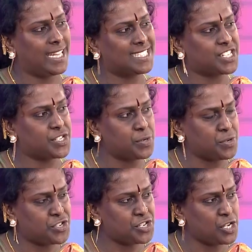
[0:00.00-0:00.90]

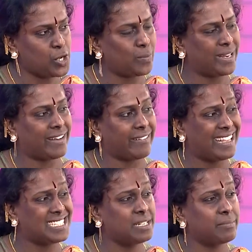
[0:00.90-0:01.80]
institution, when a
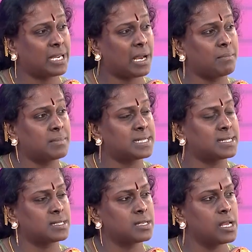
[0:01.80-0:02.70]
region
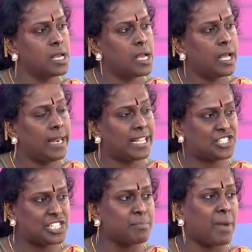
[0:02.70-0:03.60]
becomes
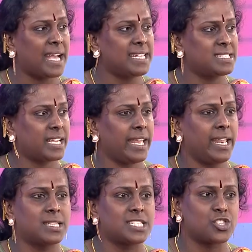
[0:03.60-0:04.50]
legitimized in
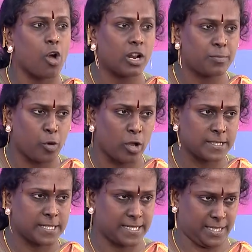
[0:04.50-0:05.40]
its thought
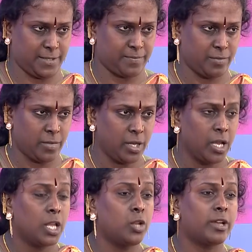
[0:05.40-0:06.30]
process,
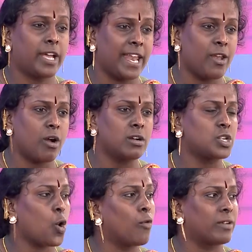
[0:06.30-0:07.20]
you cannot
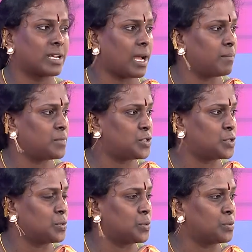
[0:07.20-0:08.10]
overcome
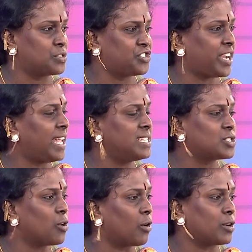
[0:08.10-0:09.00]
to change
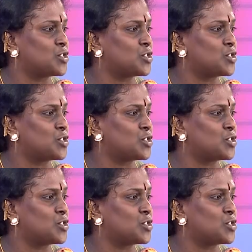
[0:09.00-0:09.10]
or